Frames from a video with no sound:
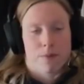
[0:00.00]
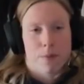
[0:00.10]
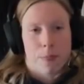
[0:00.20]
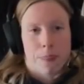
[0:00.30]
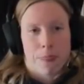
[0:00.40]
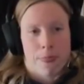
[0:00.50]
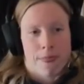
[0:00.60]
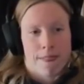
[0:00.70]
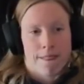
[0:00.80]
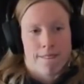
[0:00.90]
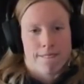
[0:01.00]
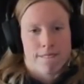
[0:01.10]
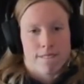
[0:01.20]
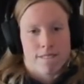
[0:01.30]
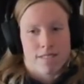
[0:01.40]

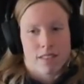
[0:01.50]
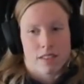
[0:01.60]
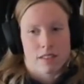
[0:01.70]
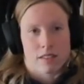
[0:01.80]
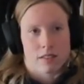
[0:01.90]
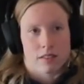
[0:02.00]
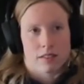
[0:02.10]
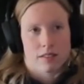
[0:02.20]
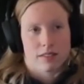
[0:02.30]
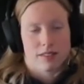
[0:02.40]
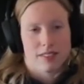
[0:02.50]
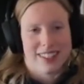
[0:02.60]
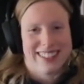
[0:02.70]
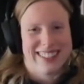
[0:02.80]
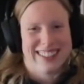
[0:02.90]

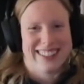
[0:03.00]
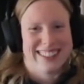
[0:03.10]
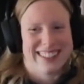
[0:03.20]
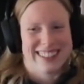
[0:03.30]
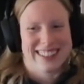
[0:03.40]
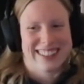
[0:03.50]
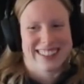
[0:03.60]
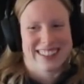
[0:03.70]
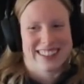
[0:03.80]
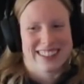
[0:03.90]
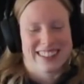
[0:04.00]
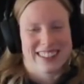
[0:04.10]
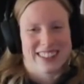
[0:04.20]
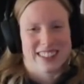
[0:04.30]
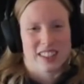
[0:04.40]

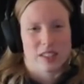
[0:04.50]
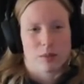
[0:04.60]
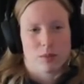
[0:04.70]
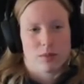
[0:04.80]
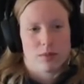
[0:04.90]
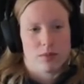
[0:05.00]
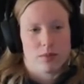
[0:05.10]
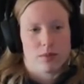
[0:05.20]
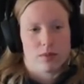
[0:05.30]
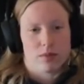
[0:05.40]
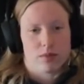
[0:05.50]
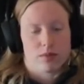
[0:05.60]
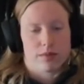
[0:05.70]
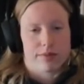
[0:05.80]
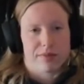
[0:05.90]

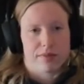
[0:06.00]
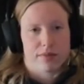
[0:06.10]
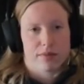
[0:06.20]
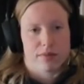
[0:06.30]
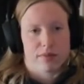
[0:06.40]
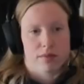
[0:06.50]
(silent)